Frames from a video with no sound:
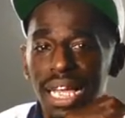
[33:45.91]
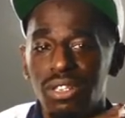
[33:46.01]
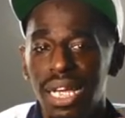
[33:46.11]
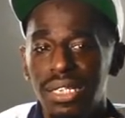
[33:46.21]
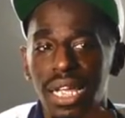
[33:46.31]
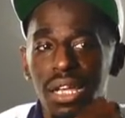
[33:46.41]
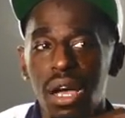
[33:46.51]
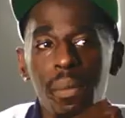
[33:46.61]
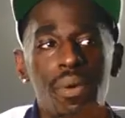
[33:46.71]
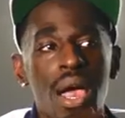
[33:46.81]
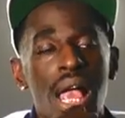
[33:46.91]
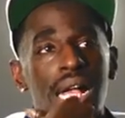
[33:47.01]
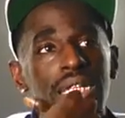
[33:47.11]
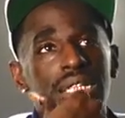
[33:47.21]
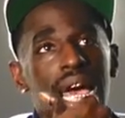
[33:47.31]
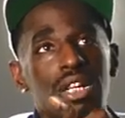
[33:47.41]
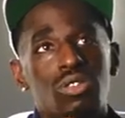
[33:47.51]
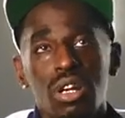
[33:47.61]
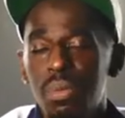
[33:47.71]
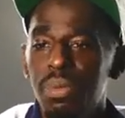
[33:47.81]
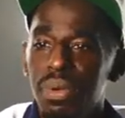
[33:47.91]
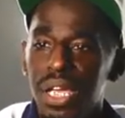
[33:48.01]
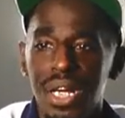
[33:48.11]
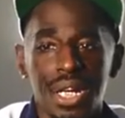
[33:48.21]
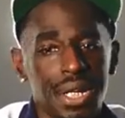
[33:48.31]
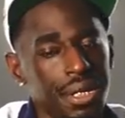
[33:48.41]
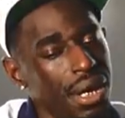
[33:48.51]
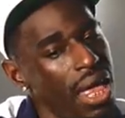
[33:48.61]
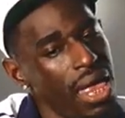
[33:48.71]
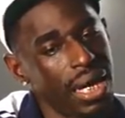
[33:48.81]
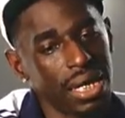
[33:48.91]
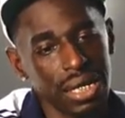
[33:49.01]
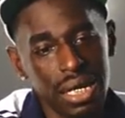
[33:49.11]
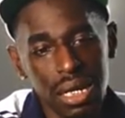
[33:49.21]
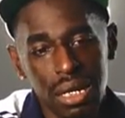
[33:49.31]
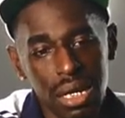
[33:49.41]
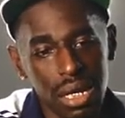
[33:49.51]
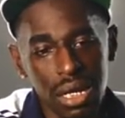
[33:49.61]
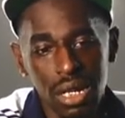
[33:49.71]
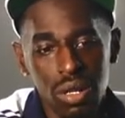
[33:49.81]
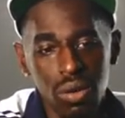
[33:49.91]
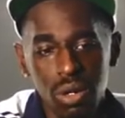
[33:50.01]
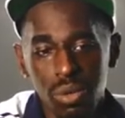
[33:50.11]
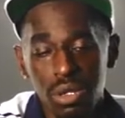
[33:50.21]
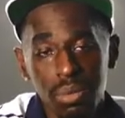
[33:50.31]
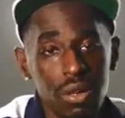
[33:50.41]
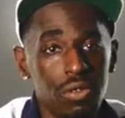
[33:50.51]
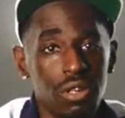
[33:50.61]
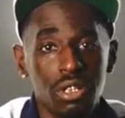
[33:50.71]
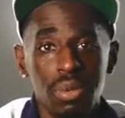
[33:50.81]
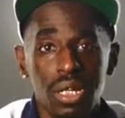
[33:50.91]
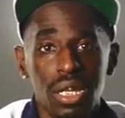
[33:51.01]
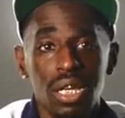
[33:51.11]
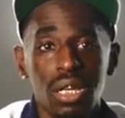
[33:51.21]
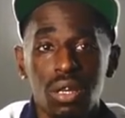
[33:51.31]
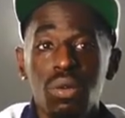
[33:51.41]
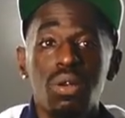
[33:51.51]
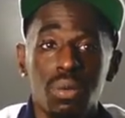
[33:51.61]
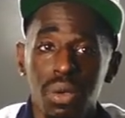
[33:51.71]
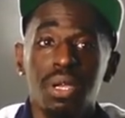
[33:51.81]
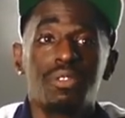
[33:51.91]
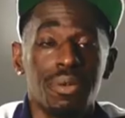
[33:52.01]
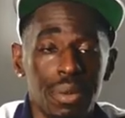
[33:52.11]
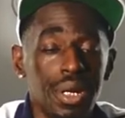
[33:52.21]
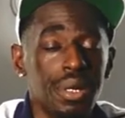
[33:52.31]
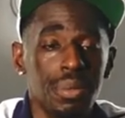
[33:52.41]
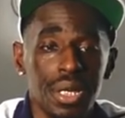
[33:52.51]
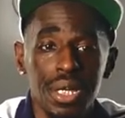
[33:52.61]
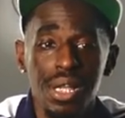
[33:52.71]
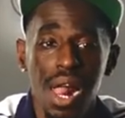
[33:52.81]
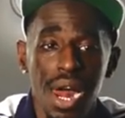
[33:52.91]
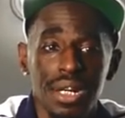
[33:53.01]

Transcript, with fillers: Y'all try to stay humble, stay out of trouble, man, and and keep kicking and cooling with the motherfuckers you be kicking cooling with, for real, man.